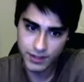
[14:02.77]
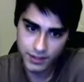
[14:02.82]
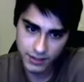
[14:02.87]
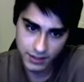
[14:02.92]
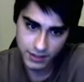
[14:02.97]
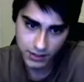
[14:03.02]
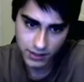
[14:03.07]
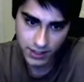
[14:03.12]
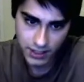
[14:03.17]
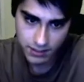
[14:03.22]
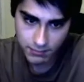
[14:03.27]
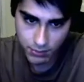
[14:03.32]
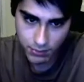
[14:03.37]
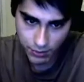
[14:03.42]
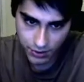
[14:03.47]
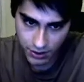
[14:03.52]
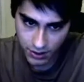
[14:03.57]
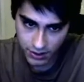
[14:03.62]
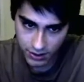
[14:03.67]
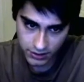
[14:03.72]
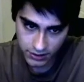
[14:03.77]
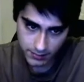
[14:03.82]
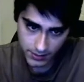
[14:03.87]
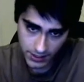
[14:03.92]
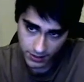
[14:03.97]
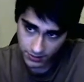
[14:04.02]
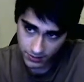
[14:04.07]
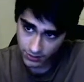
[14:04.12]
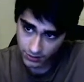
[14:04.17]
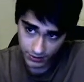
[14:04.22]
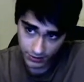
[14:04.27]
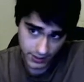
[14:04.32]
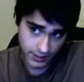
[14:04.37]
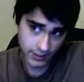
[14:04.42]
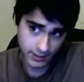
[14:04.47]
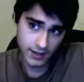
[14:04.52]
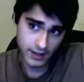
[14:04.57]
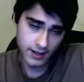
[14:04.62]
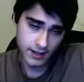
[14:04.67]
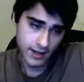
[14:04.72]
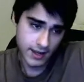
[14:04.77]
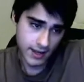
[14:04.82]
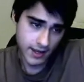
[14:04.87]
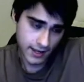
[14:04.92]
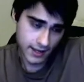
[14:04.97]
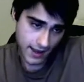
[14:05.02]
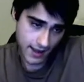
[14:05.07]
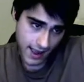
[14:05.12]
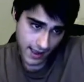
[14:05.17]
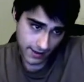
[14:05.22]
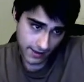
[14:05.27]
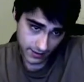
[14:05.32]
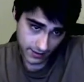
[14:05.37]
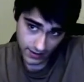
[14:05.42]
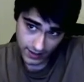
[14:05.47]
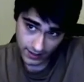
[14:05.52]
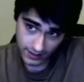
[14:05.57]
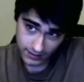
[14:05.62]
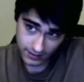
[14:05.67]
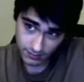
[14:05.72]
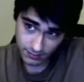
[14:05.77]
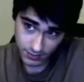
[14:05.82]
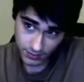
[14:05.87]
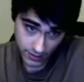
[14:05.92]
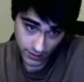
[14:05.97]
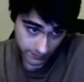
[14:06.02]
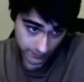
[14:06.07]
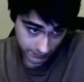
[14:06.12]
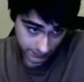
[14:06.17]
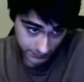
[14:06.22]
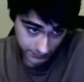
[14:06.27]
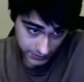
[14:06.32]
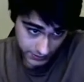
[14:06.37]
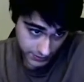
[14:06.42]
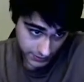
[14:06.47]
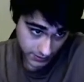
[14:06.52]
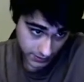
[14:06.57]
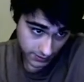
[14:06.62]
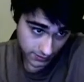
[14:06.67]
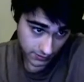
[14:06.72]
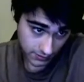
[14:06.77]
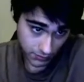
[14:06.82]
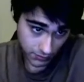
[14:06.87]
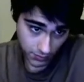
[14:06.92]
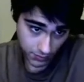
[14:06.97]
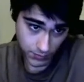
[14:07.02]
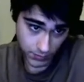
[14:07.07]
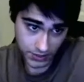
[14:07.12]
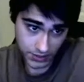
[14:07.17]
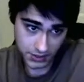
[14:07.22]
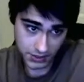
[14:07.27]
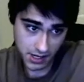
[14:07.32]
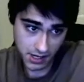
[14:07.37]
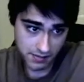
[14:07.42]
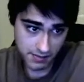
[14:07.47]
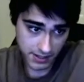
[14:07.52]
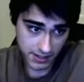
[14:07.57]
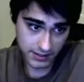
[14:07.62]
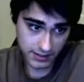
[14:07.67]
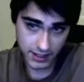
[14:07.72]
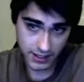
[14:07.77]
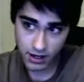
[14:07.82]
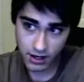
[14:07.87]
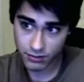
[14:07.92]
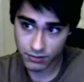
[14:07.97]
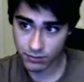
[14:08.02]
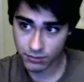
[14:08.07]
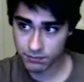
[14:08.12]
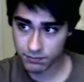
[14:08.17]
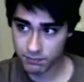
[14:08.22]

you get both guards coming out early, and sometimes with weird timings, that guard will